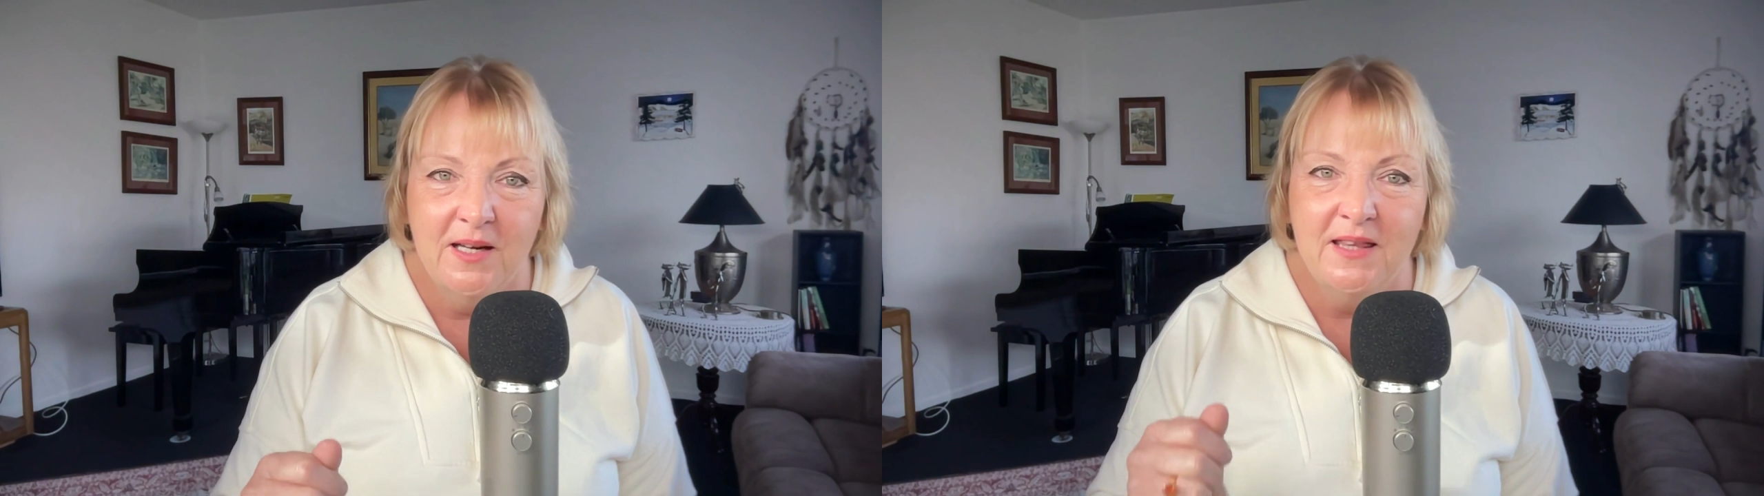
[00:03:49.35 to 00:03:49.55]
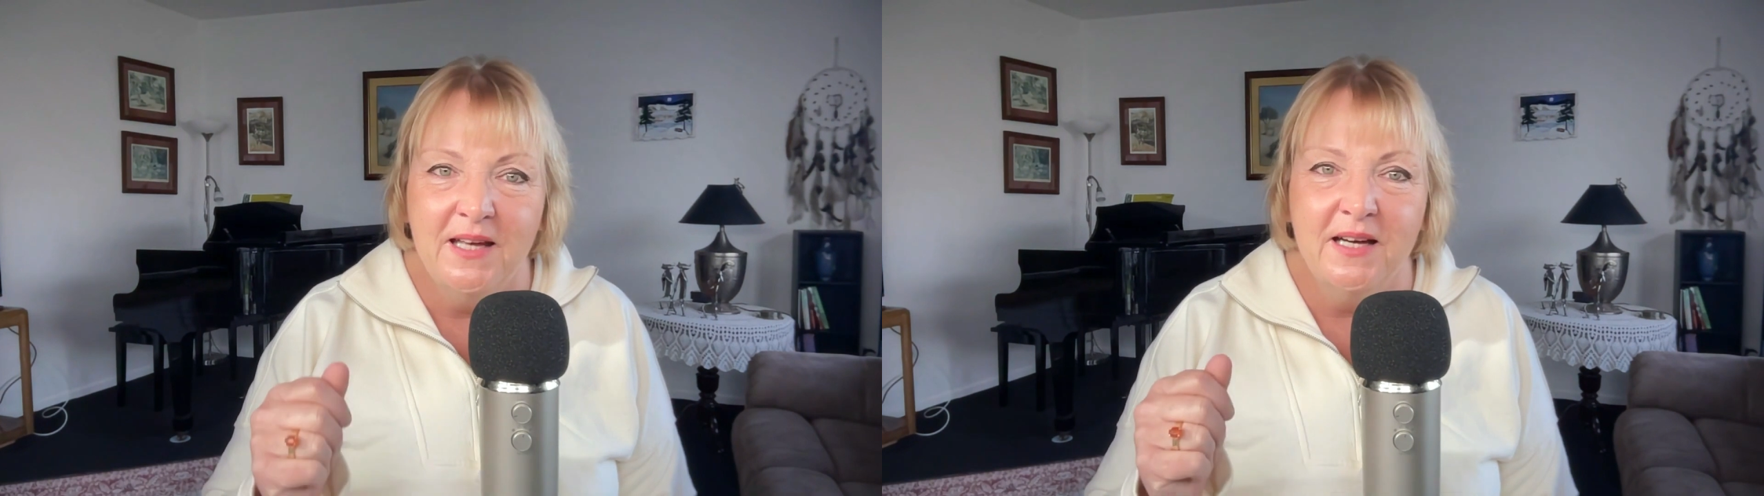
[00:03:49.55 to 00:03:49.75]

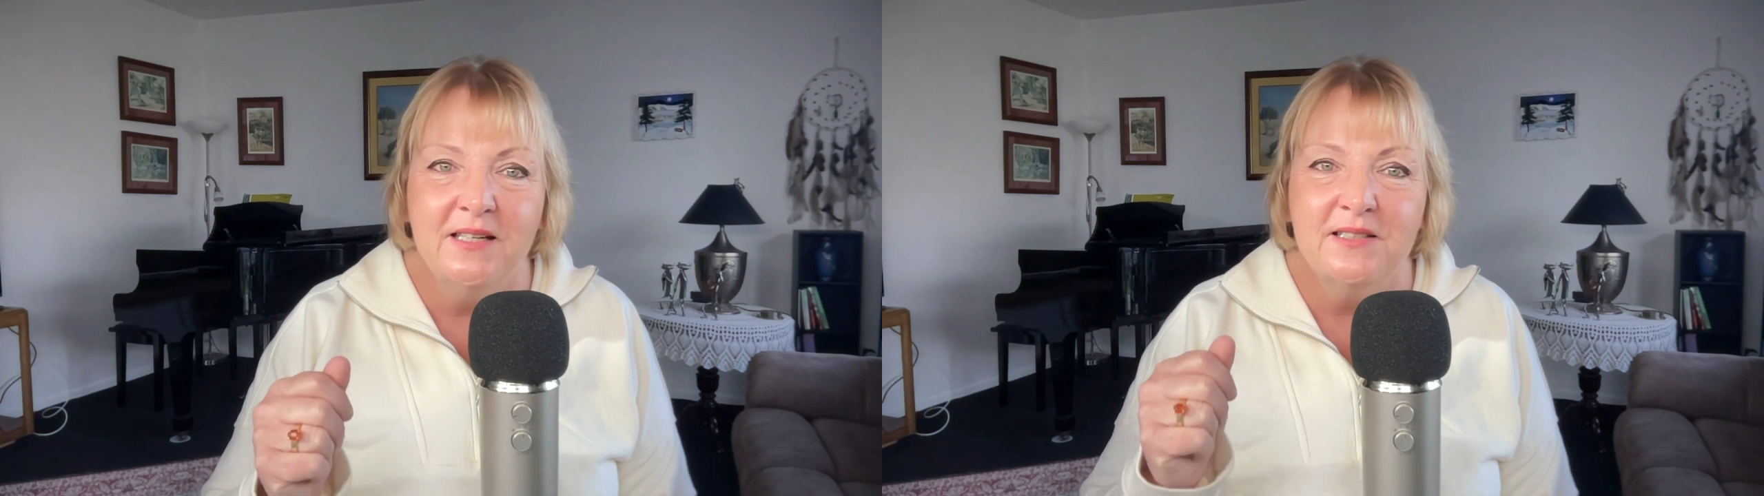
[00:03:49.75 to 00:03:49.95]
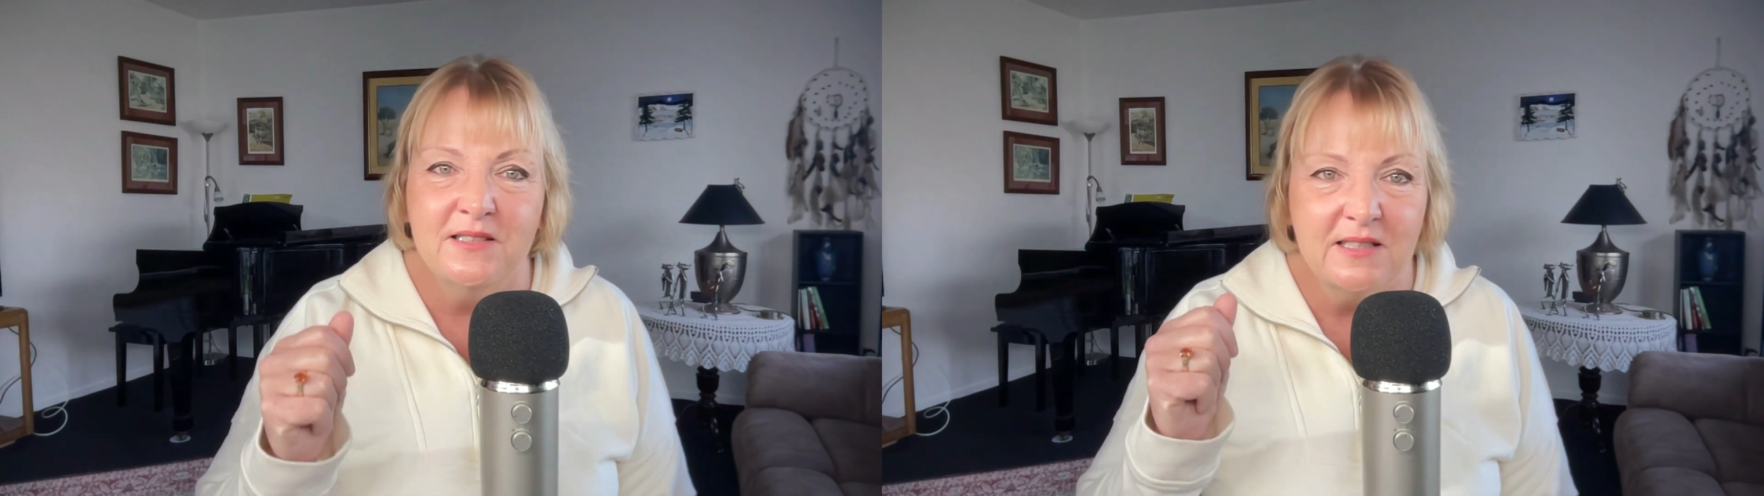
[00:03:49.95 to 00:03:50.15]
and
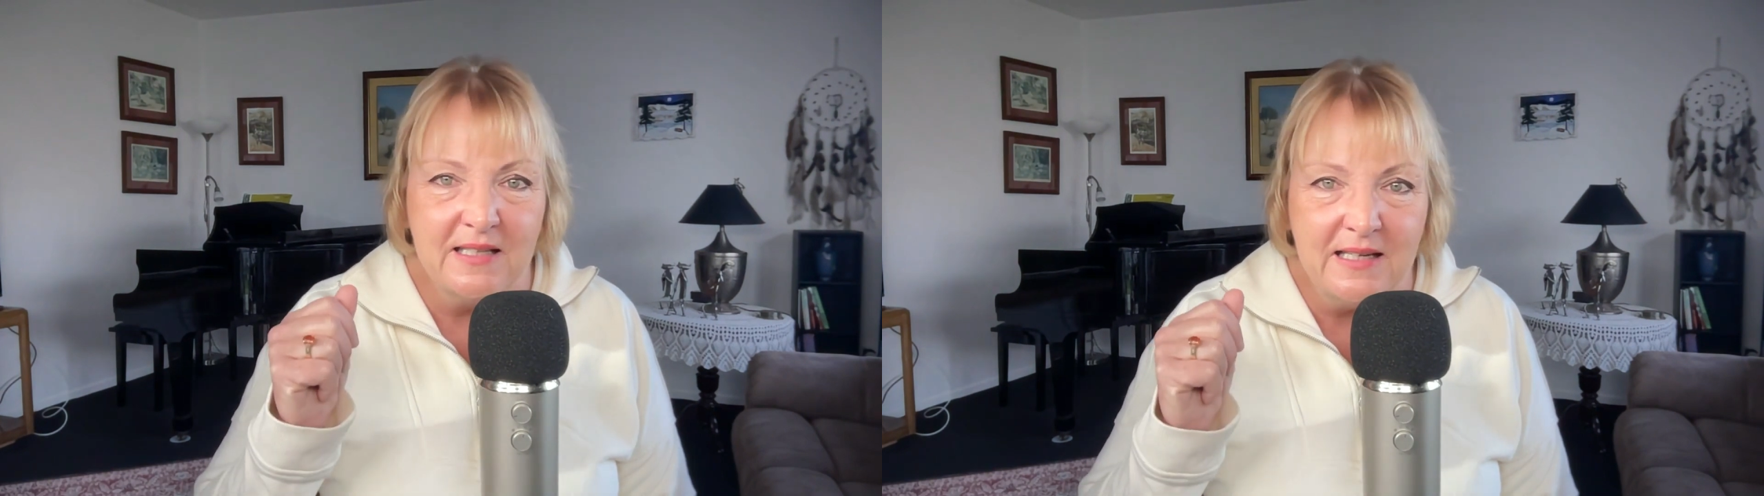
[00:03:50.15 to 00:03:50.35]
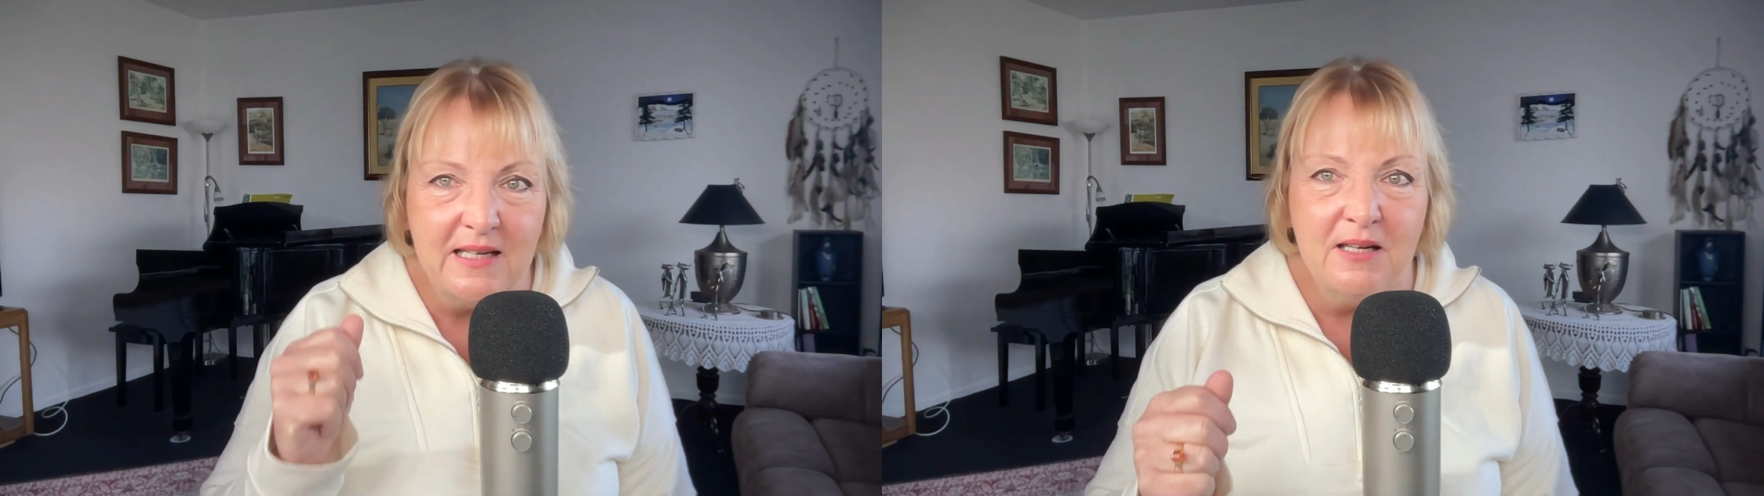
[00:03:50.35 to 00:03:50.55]
that is
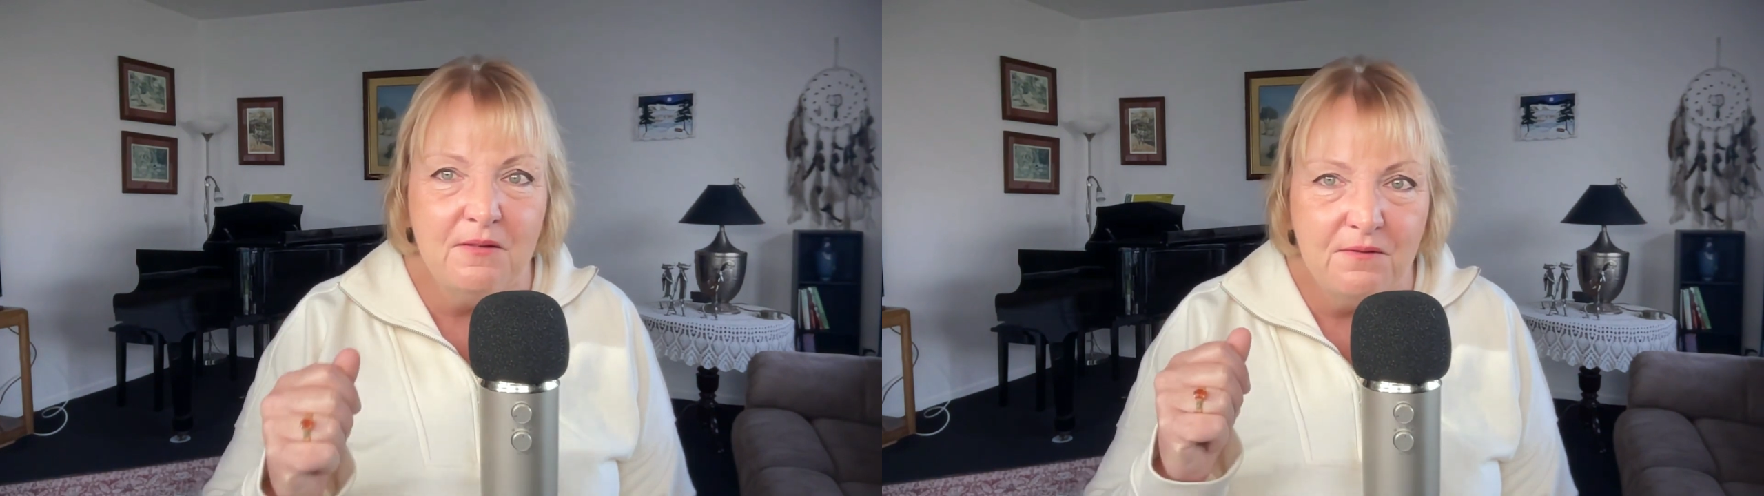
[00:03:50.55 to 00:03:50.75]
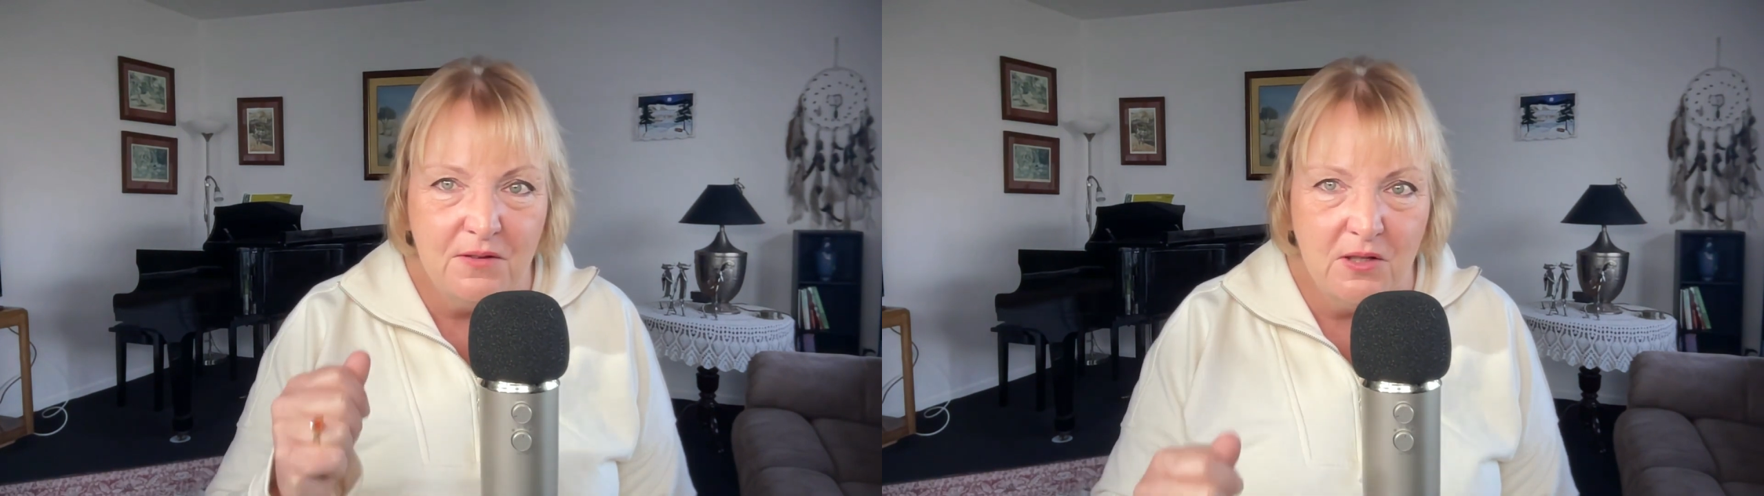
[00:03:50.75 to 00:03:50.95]
to
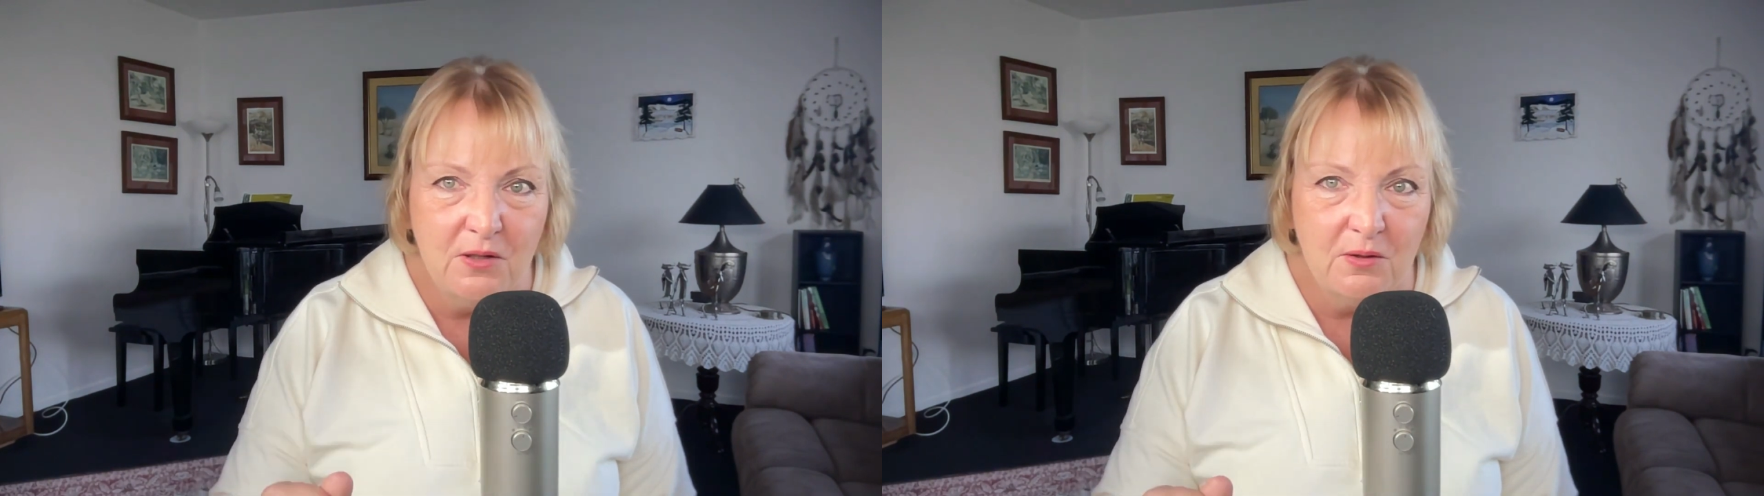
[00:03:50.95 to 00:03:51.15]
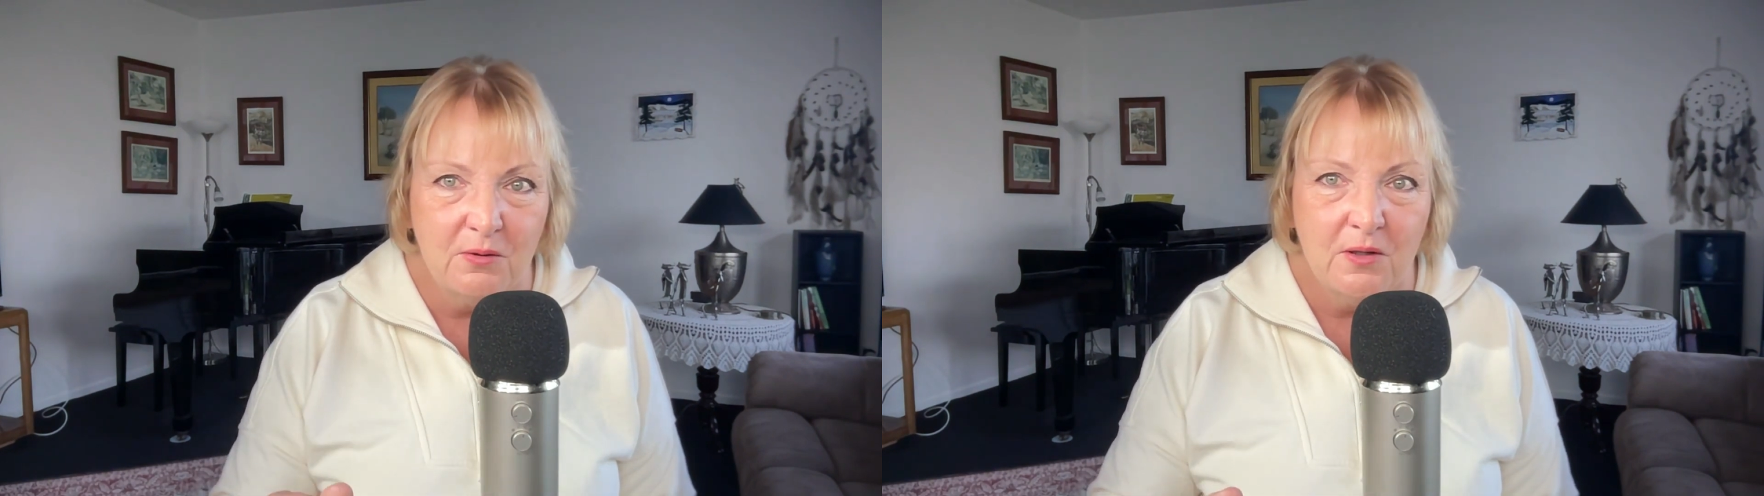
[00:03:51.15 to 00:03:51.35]
give
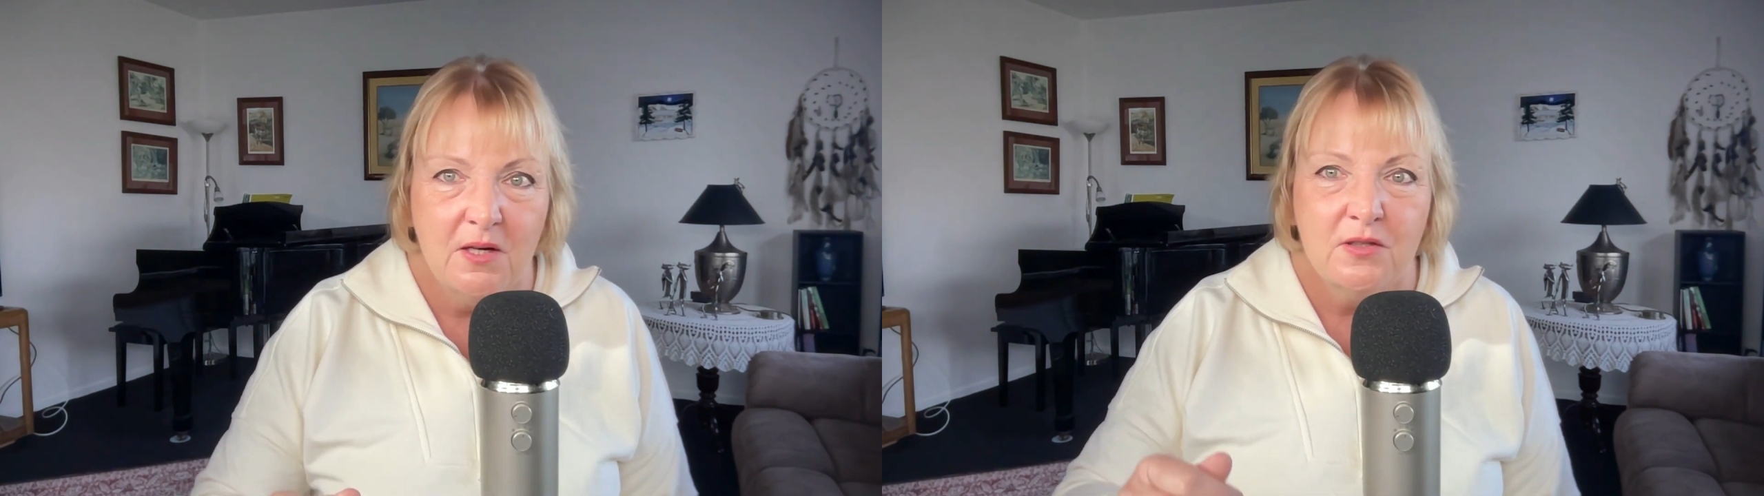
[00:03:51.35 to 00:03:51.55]
you,